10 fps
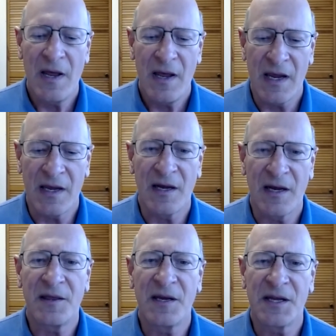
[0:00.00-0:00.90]
And I
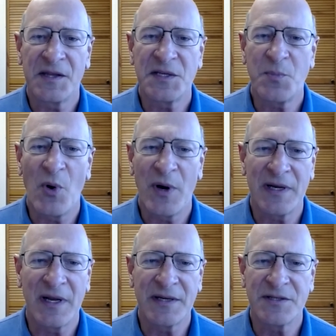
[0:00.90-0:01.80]
think at this point, I'd
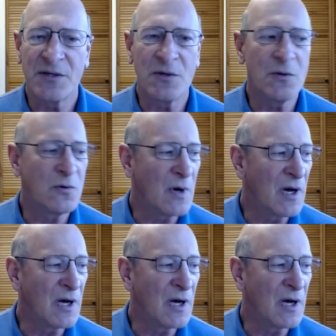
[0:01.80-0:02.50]
like to